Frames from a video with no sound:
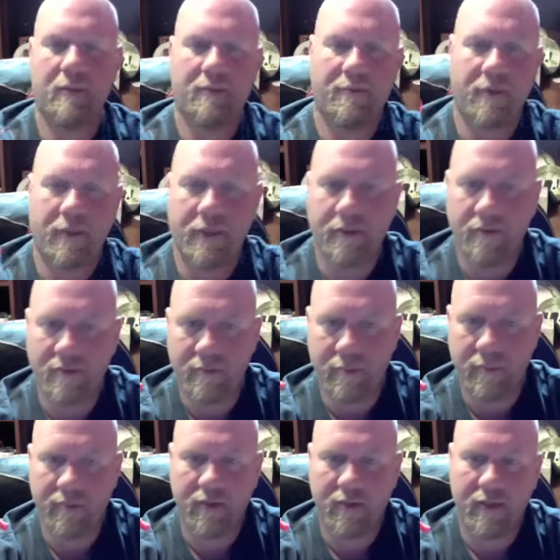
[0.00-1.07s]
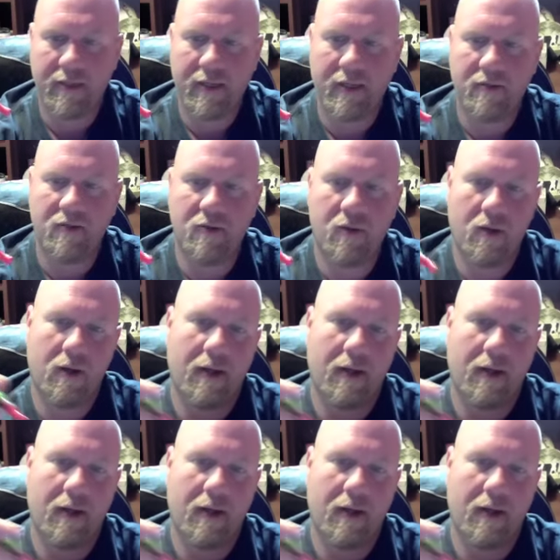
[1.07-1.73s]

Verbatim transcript: if I used them upside down too long,